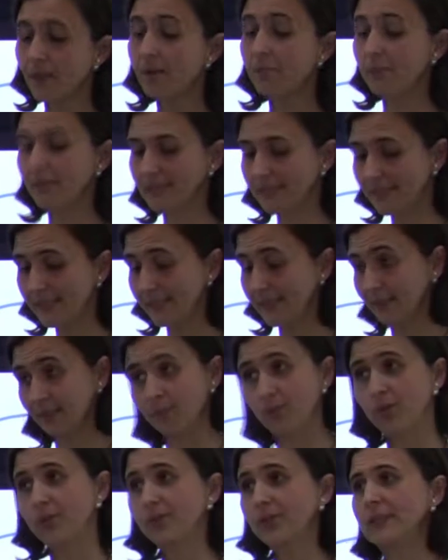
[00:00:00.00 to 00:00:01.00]
but yes,
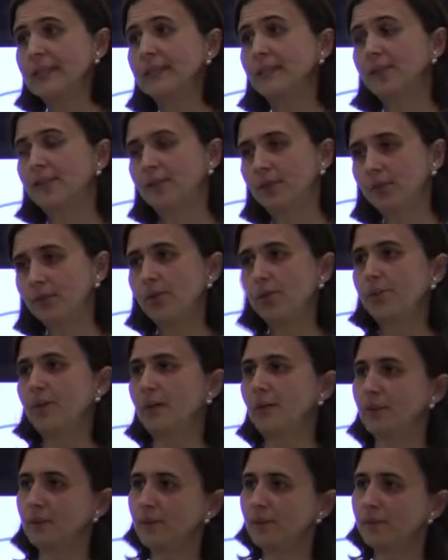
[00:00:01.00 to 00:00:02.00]
motion is a huge
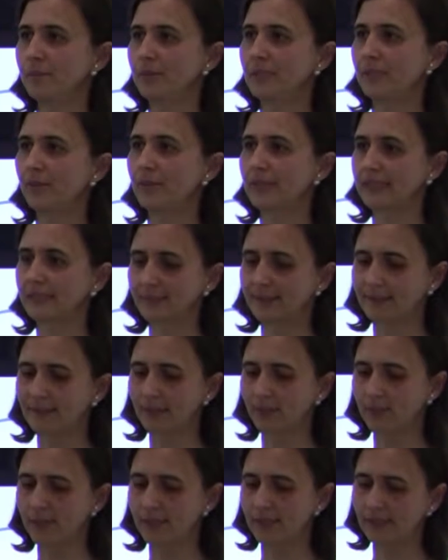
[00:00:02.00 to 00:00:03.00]
problem because as
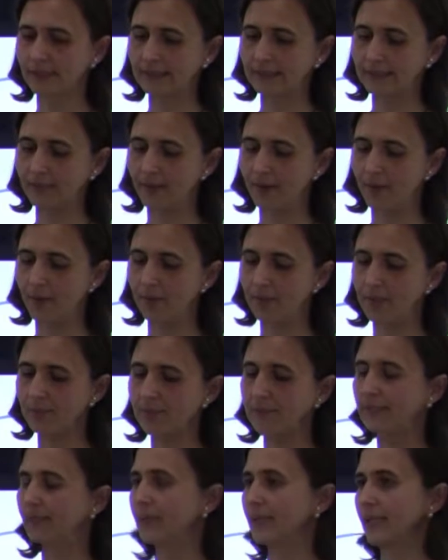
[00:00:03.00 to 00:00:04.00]
soon as uh,
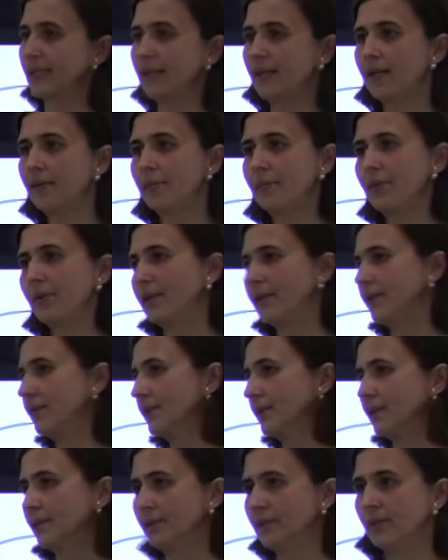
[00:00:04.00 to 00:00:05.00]
babies wake up or
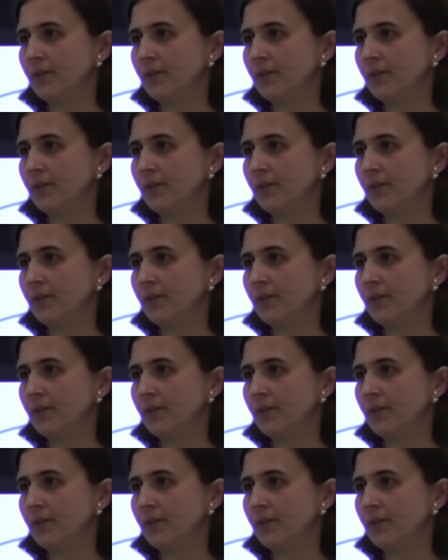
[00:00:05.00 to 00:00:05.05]
even,